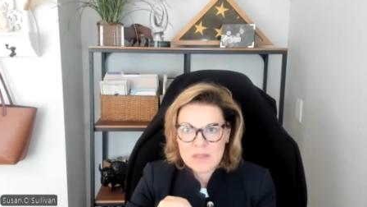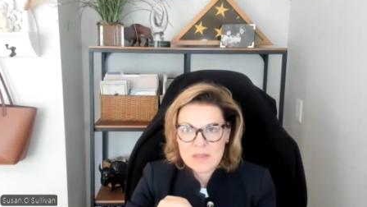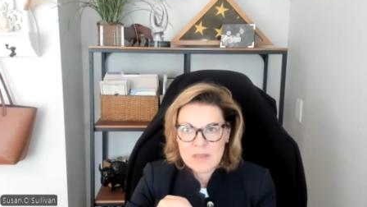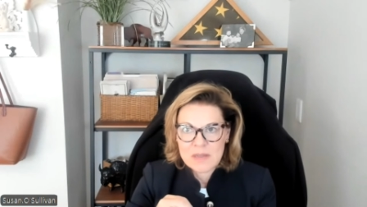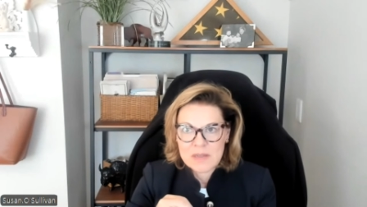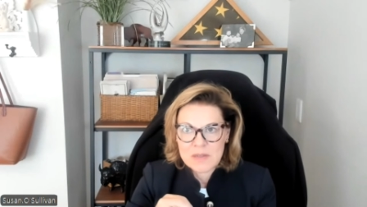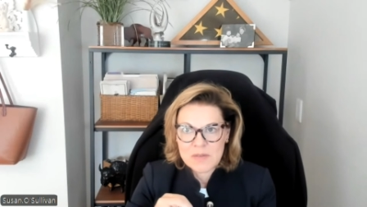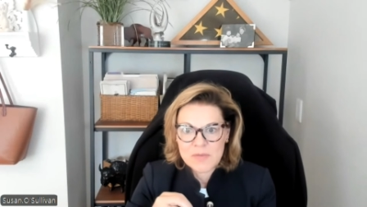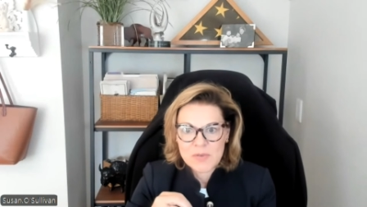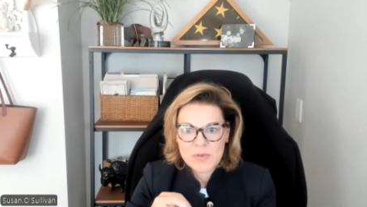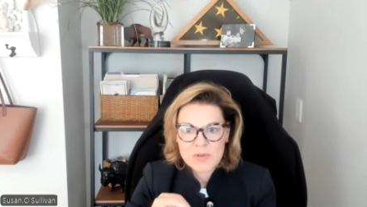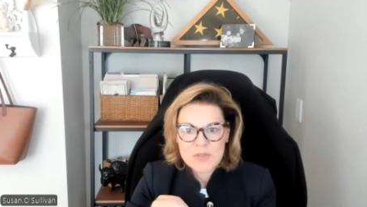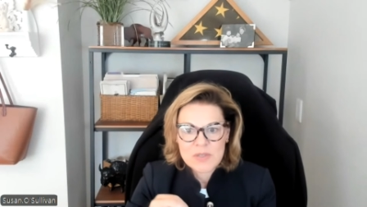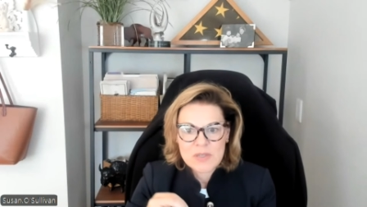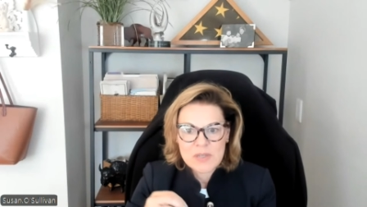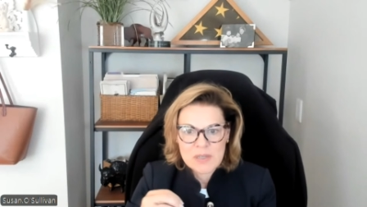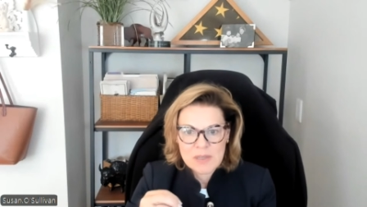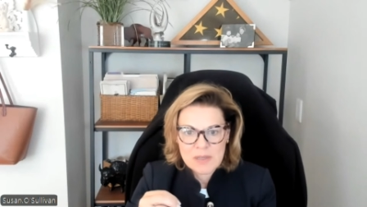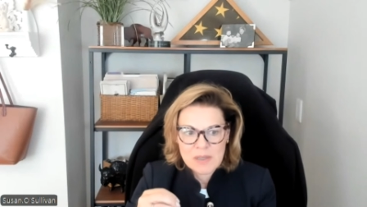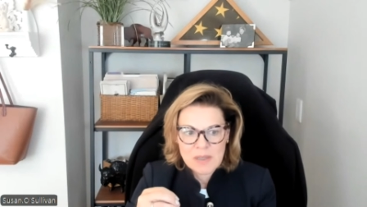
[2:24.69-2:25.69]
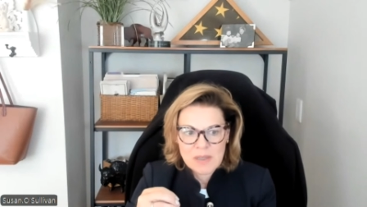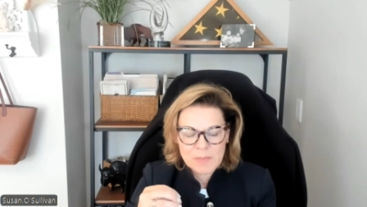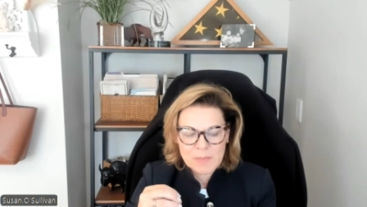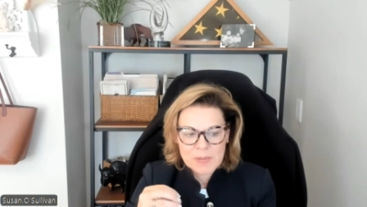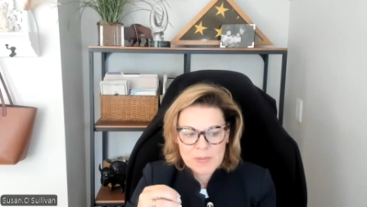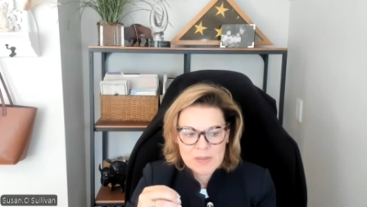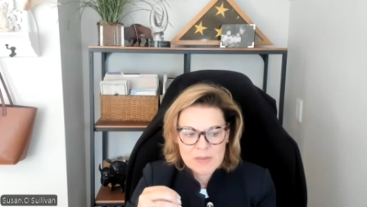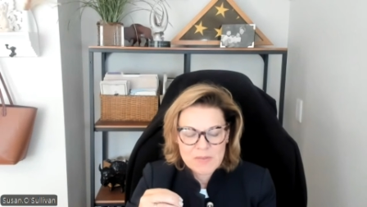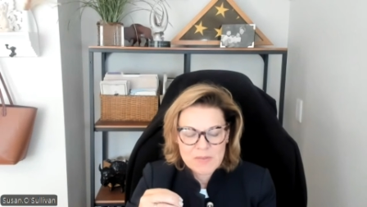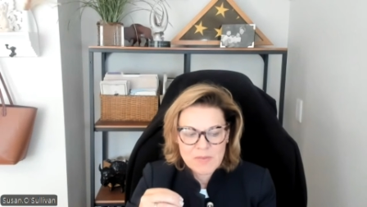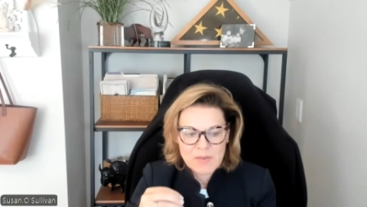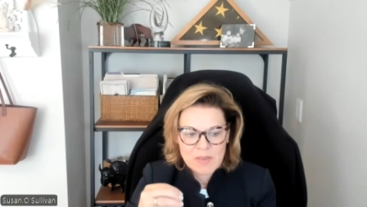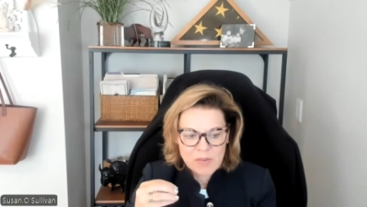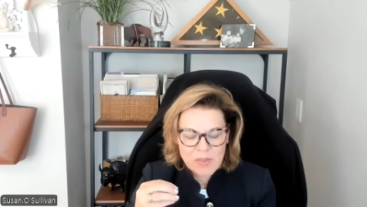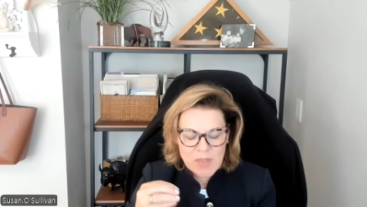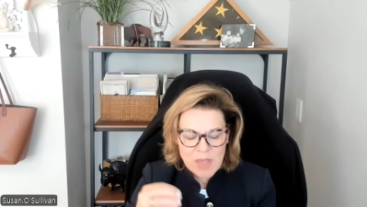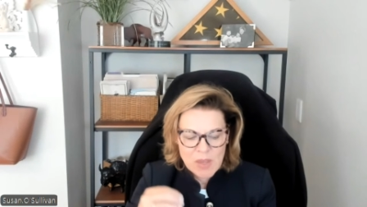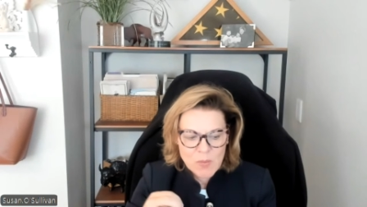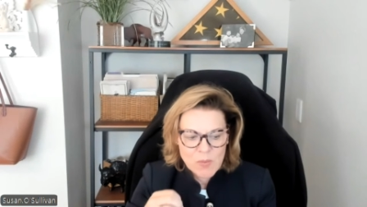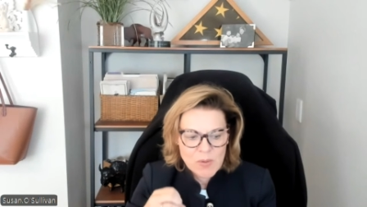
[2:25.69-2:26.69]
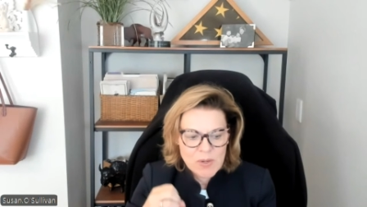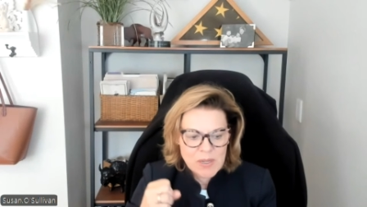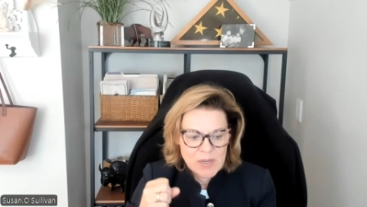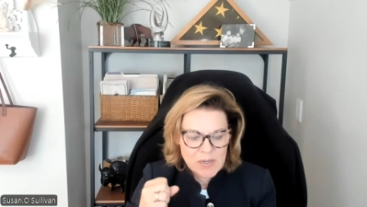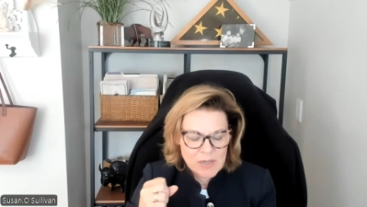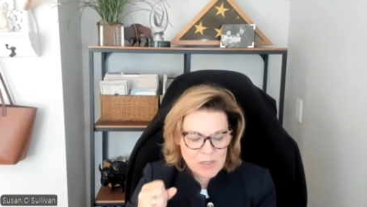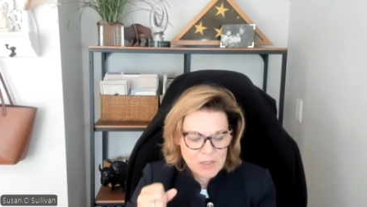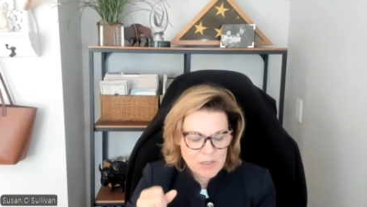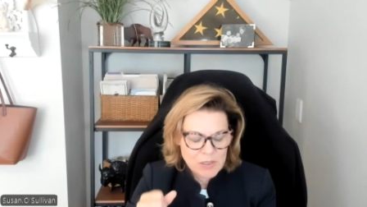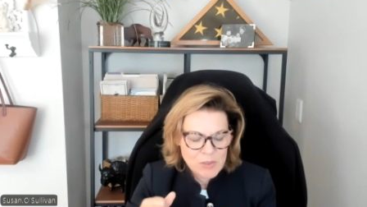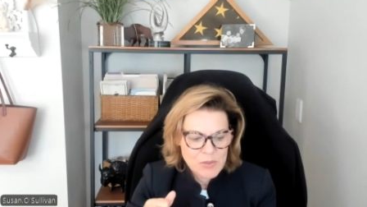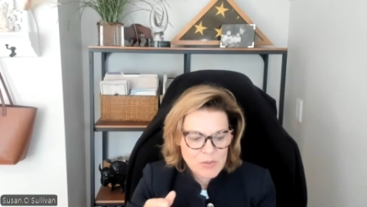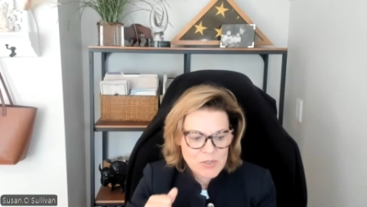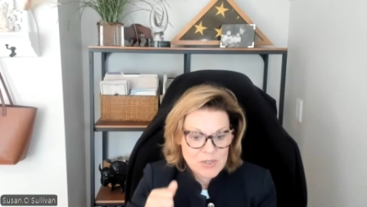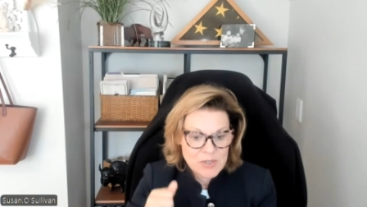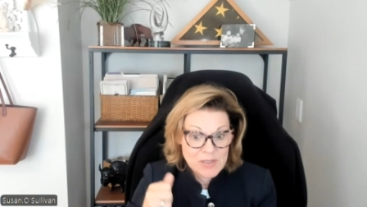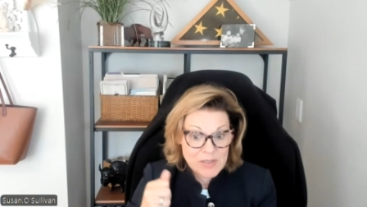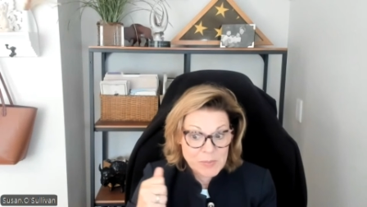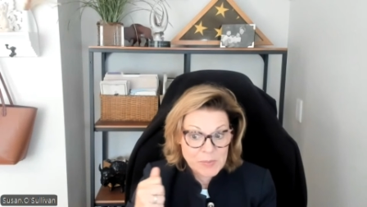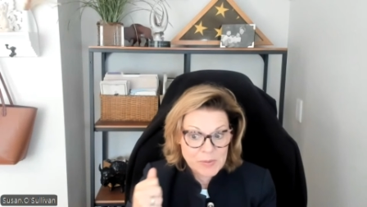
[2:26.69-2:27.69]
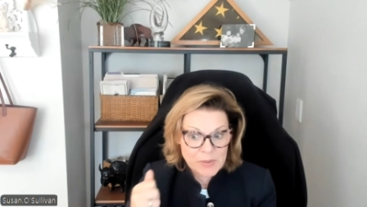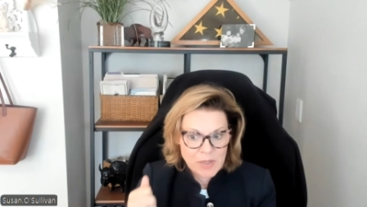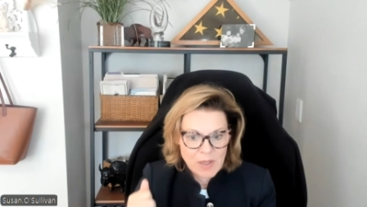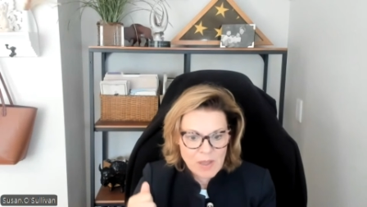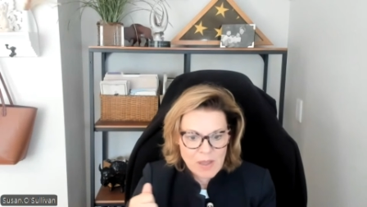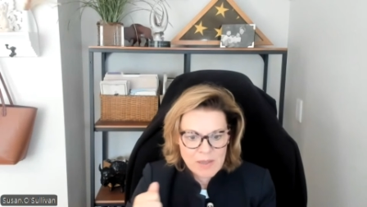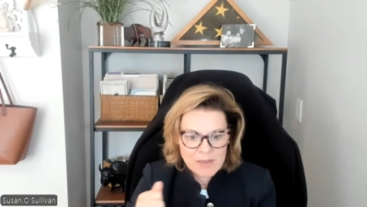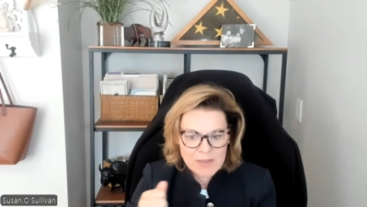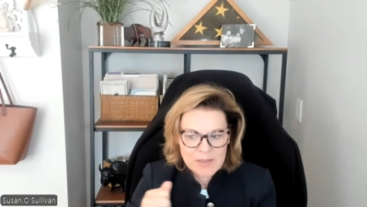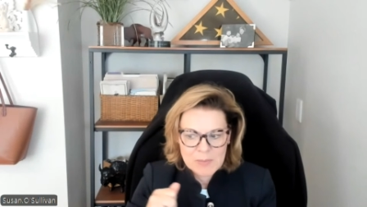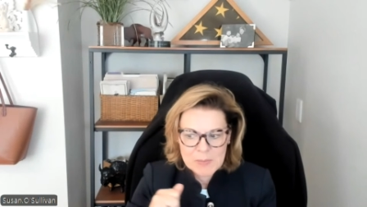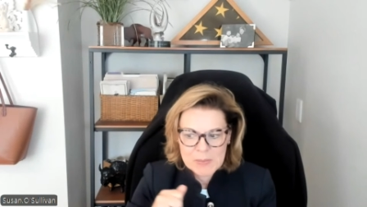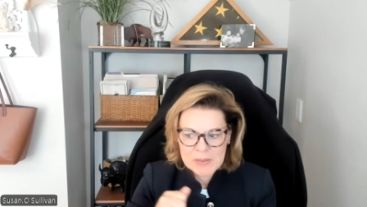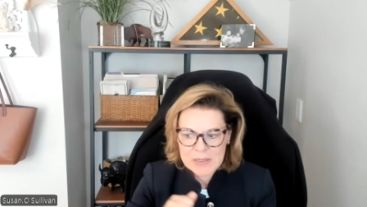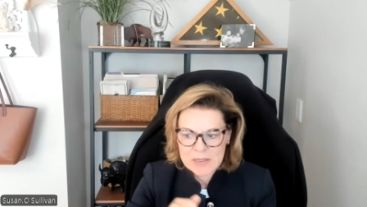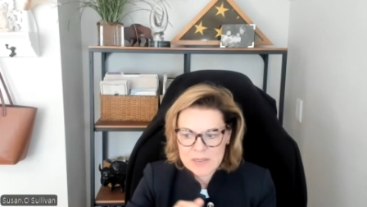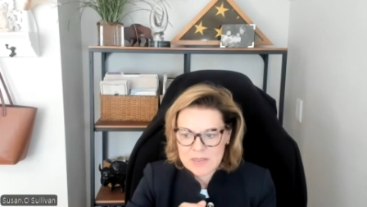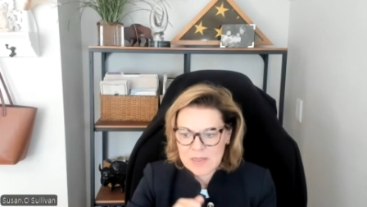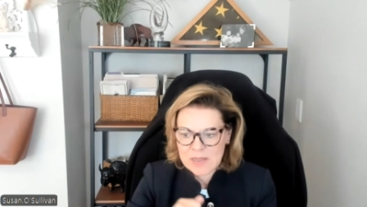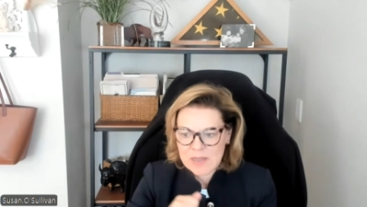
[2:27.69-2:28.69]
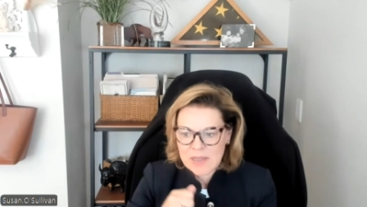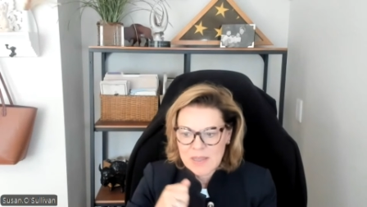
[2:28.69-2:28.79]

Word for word: the diversity piece of it, the equity and inclusion and the belonging piece.